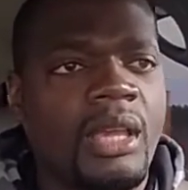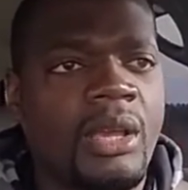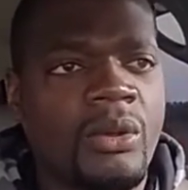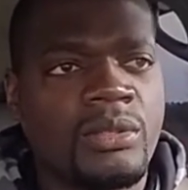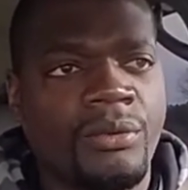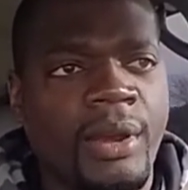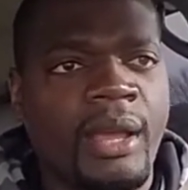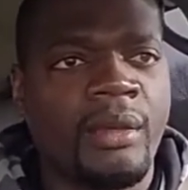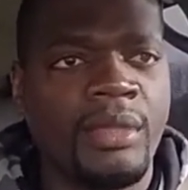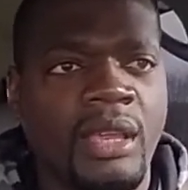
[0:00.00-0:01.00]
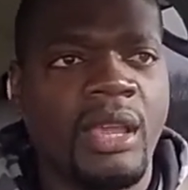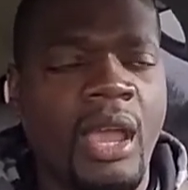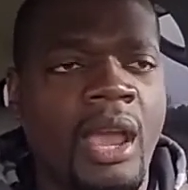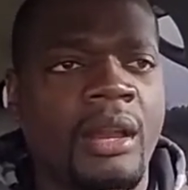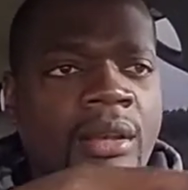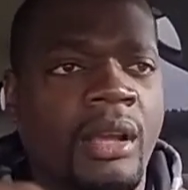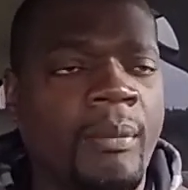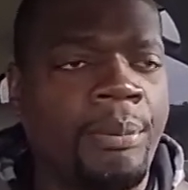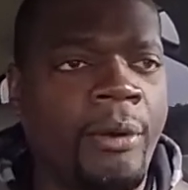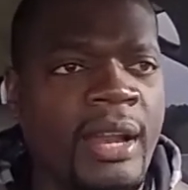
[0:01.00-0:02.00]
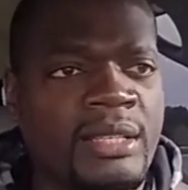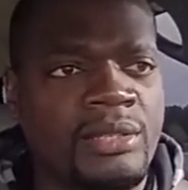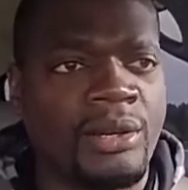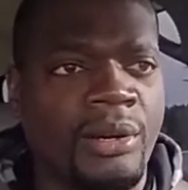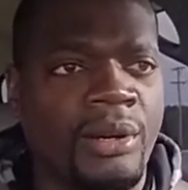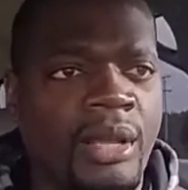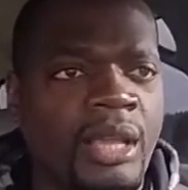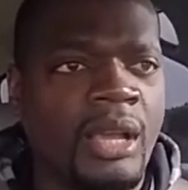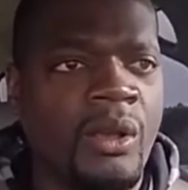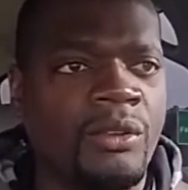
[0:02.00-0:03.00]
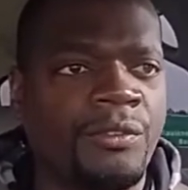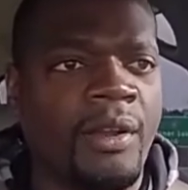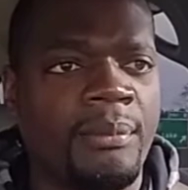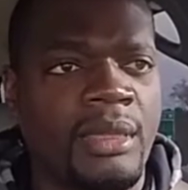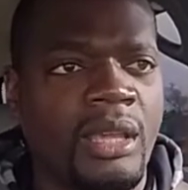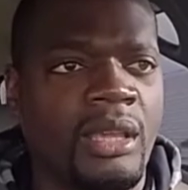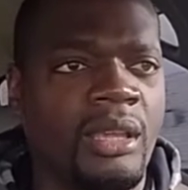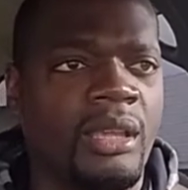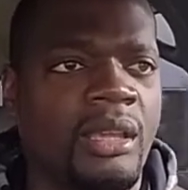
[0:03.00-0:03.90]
it goes around the the compressor. It goes from the